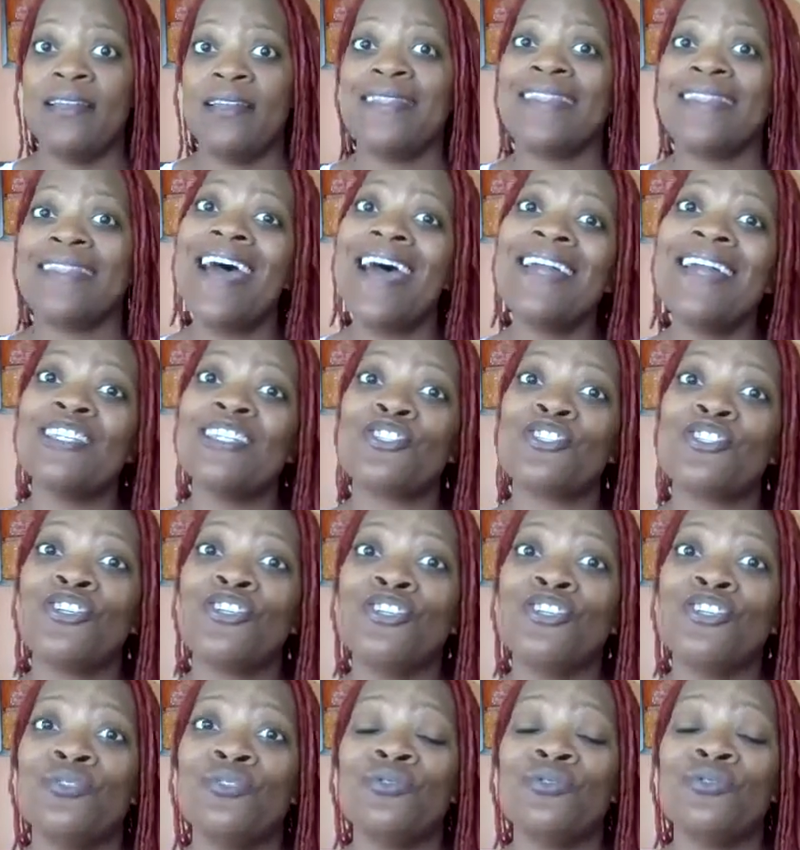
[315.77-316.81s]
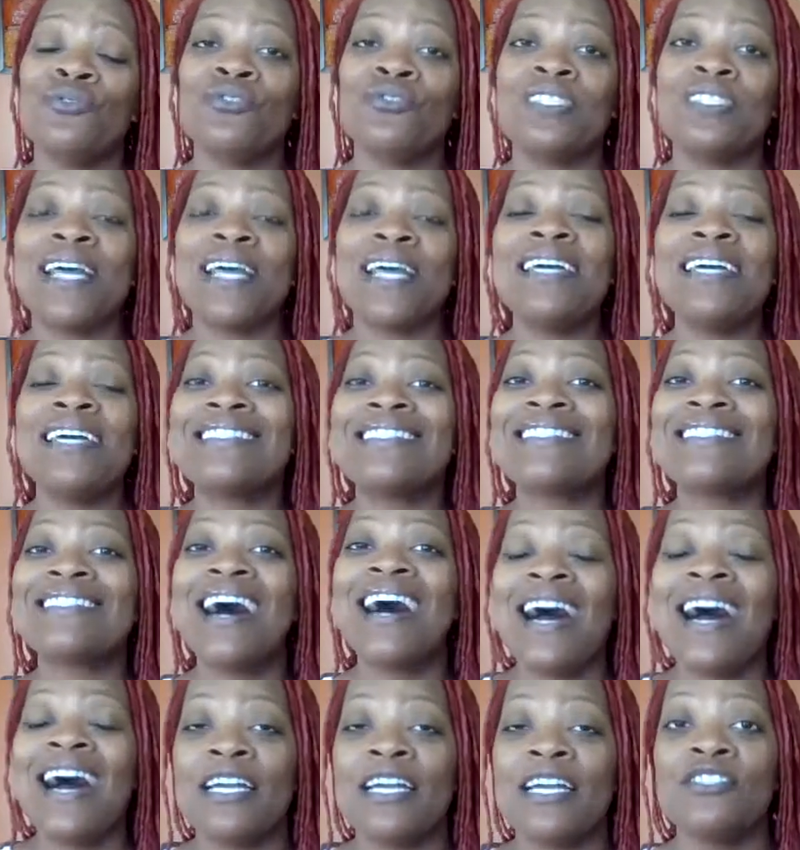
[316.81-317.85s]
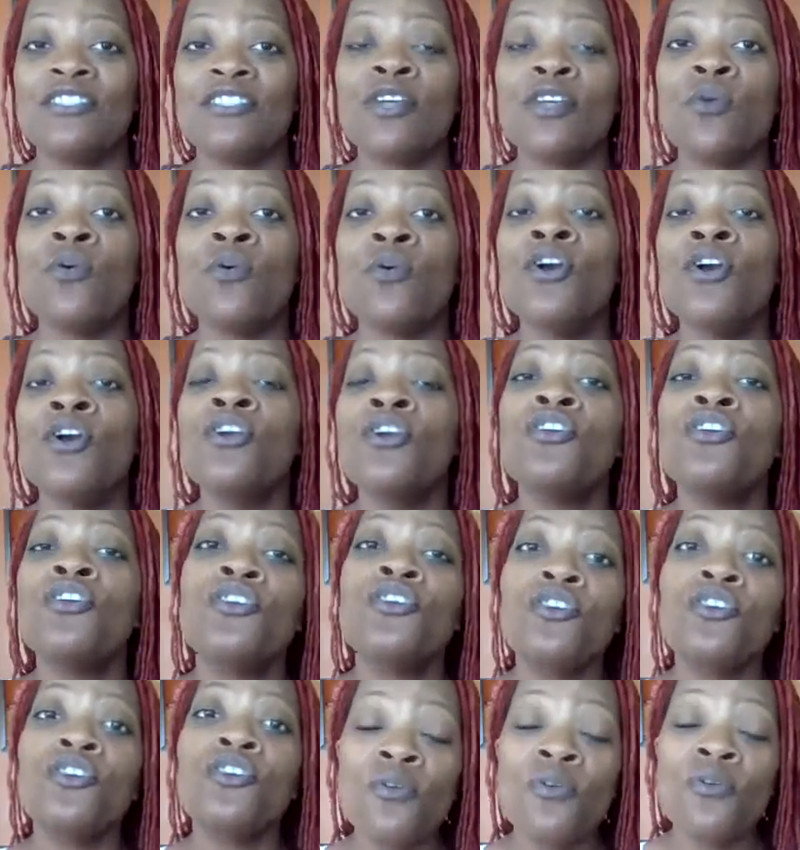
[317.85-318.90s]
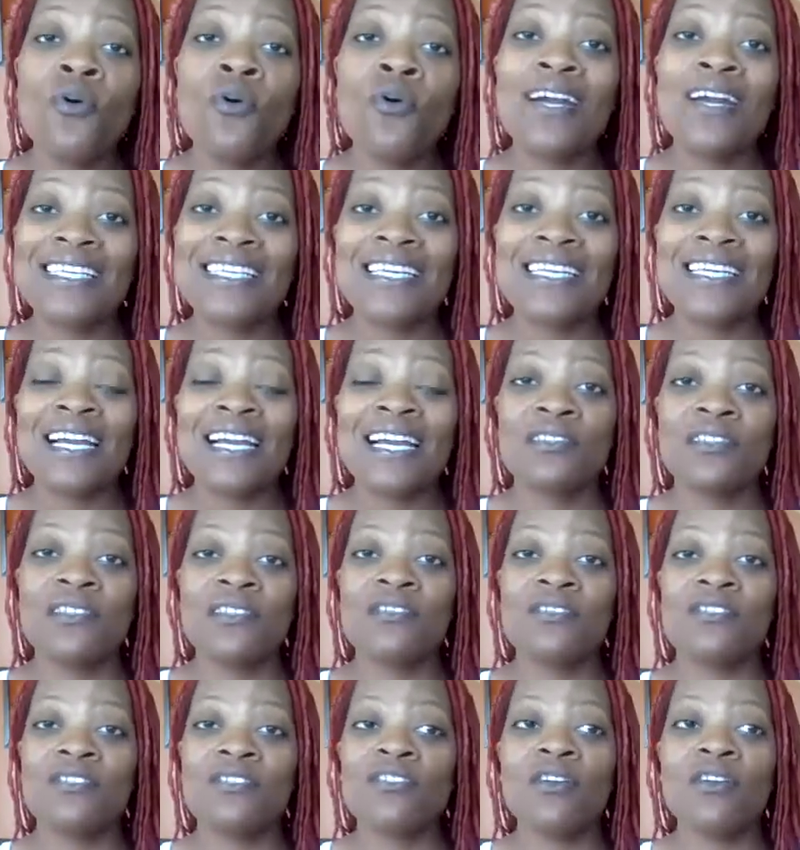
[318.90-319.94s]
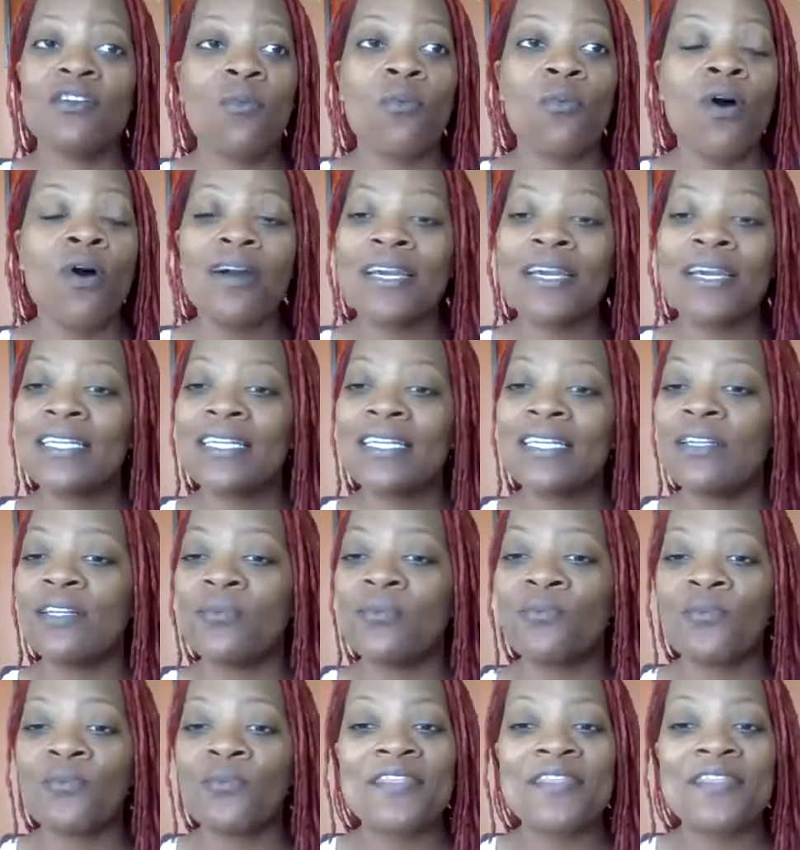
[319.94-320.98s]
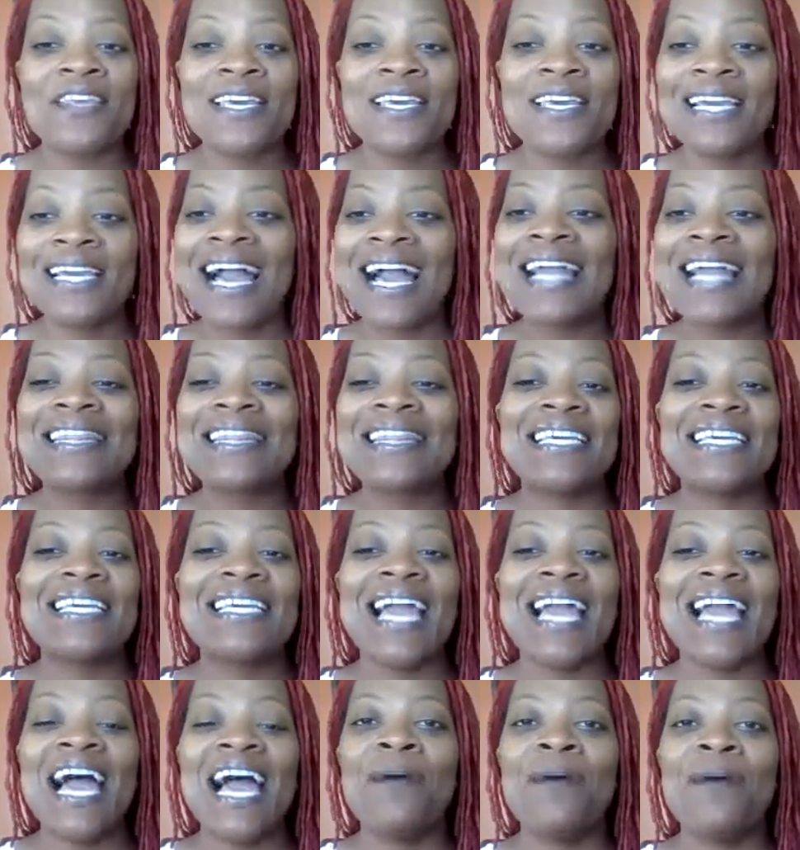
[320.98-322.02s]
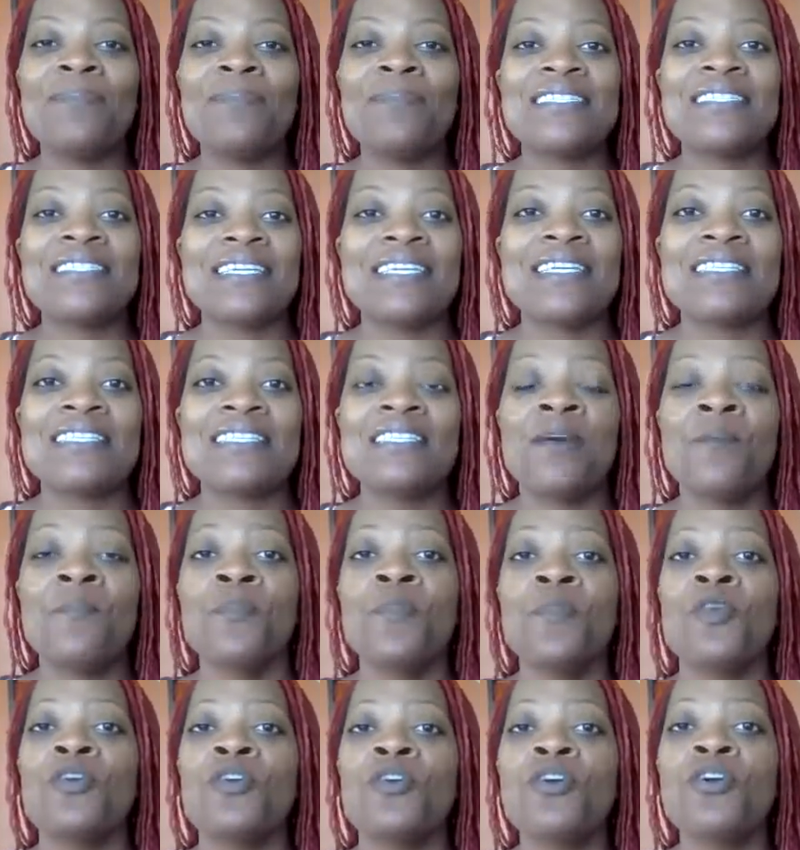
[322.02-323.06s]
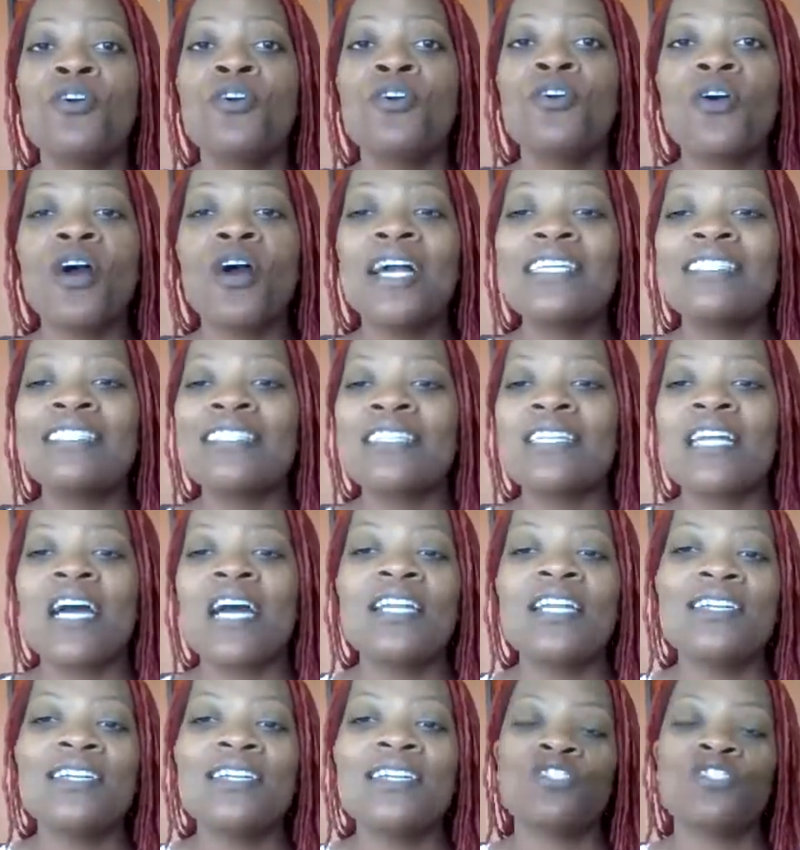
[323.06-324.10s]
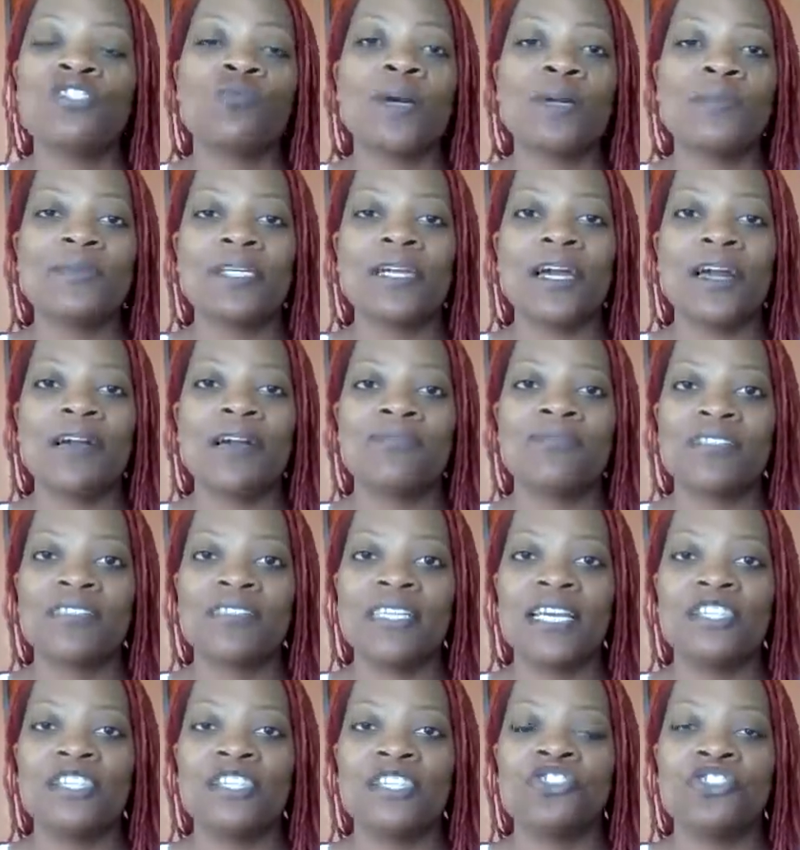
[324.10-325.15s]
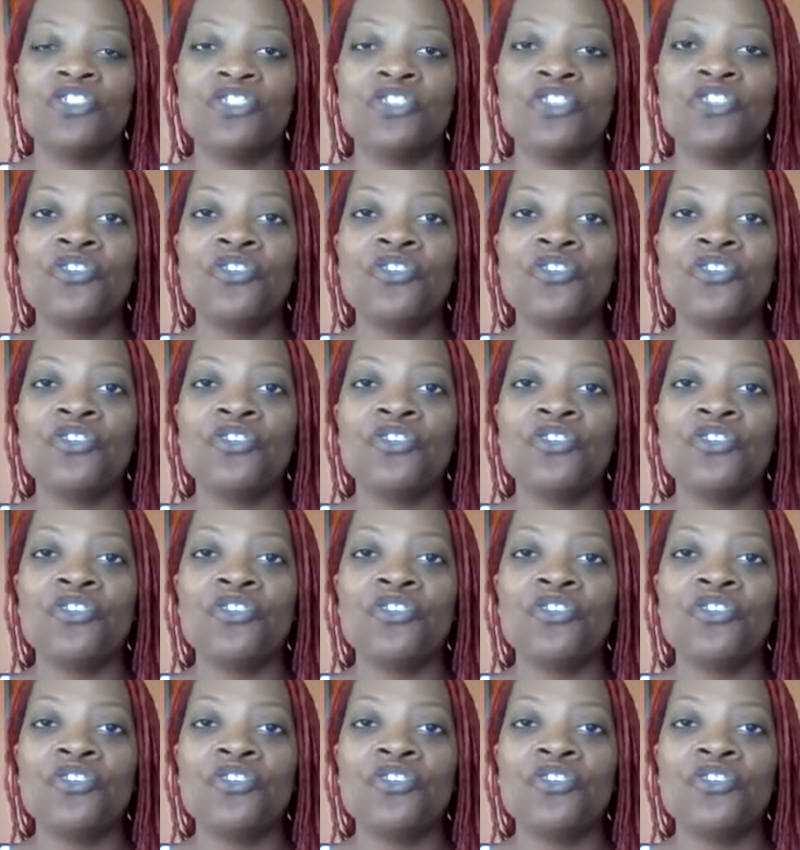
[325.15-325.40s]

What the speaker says: That is huge. That is high. So you want to get out there and start walking. And the thing I think happens is it's an uninterrupted conversation.